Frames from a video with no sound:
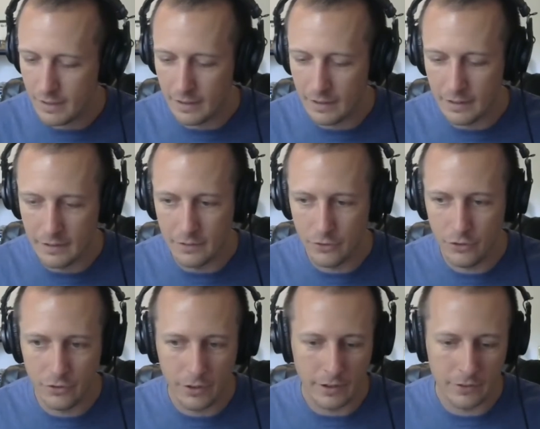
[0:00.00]
and
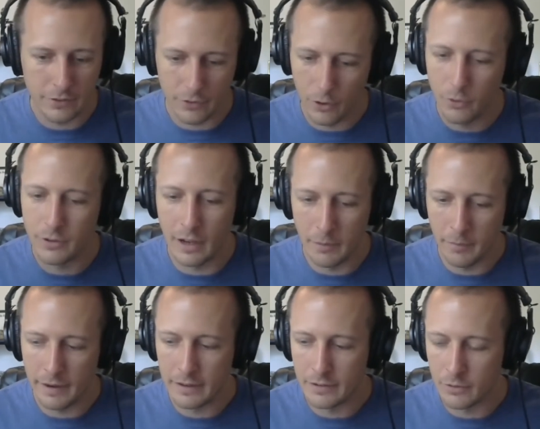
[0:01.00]
she's like slowly gotten
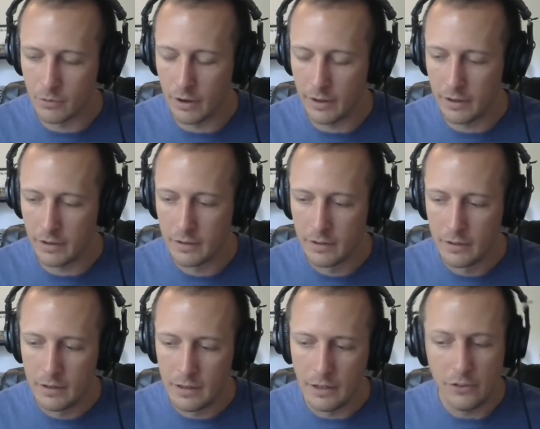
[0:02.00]
back into running.
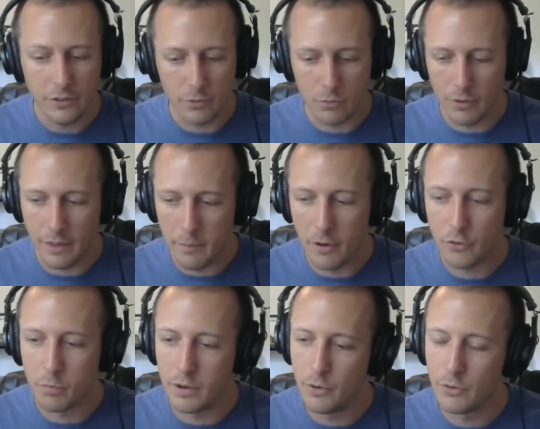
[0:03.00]
She doesn't run that much,
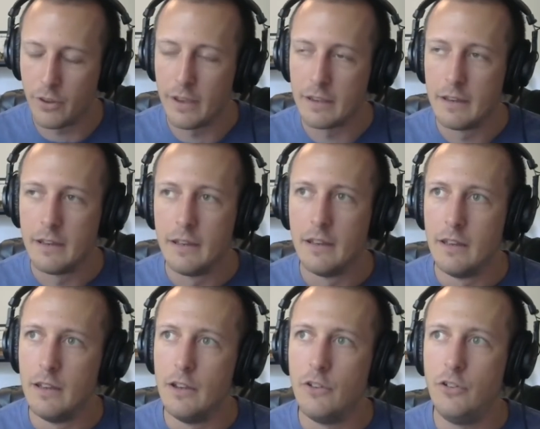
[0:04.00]
but it was like
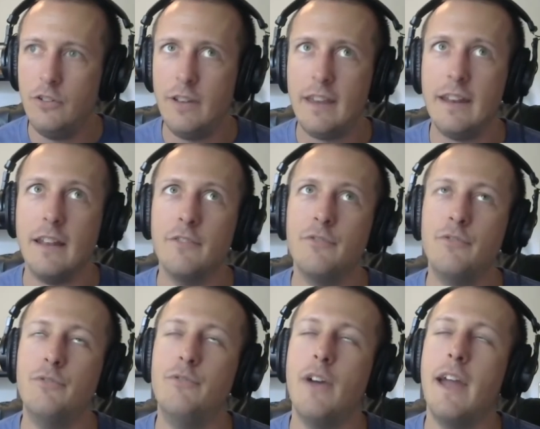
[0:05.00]
she's taking it
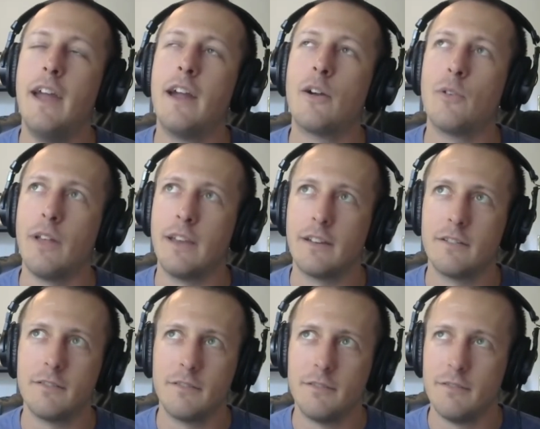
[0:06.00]
very like
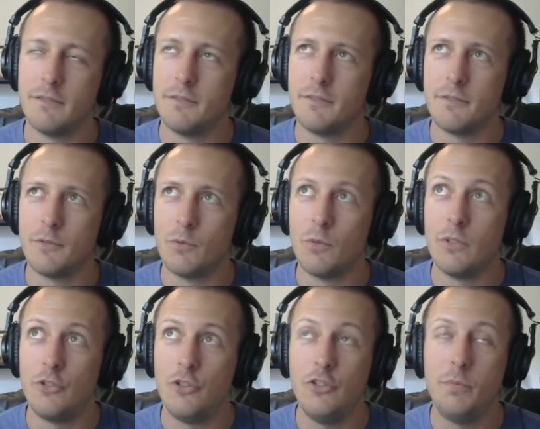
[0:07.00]
mm.
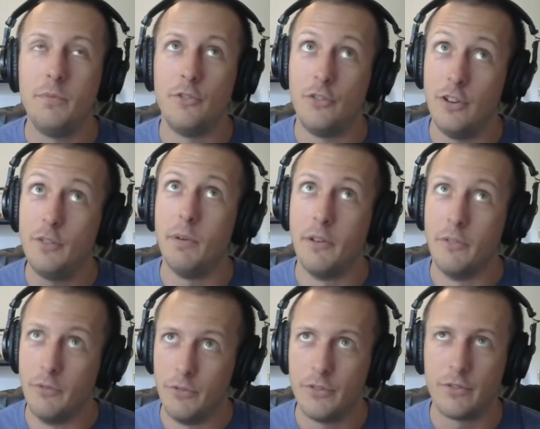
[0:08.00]
she's she's
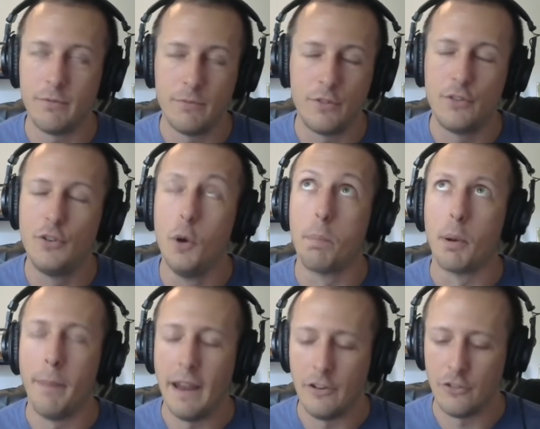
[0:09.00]
been
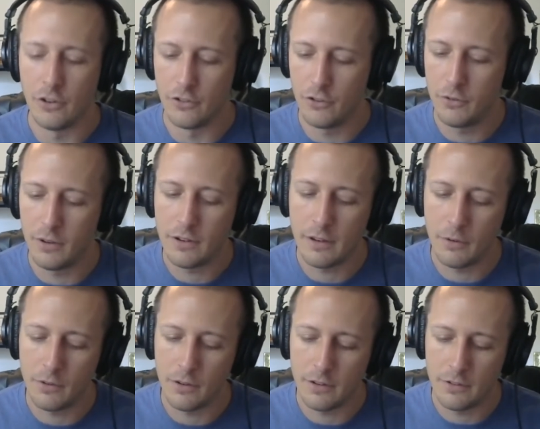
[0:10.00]
super patient. She's it,
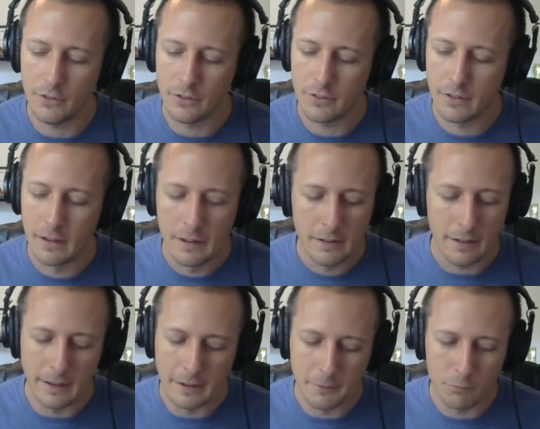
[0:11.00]
it yeah. just
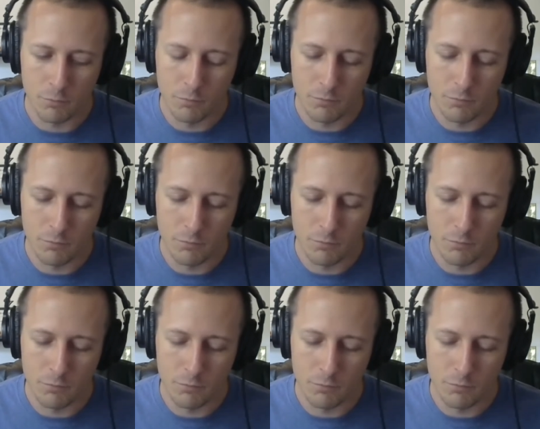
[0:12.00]
like